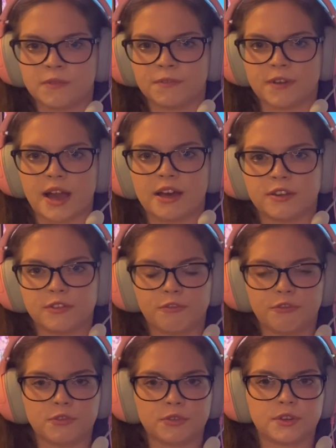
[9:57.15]
ran
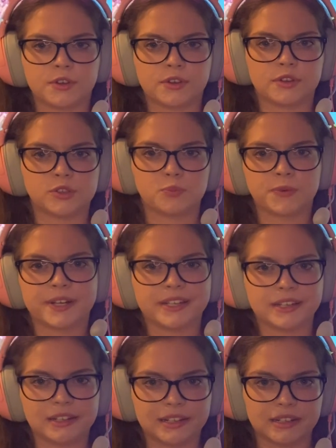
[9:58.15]
through the
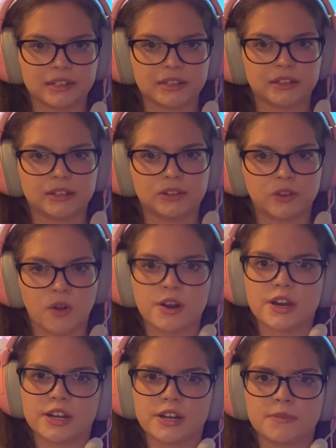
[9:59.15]
spring a little
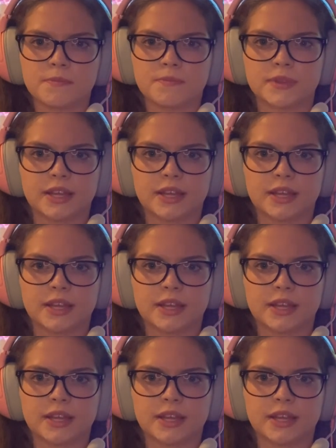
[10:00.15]
longer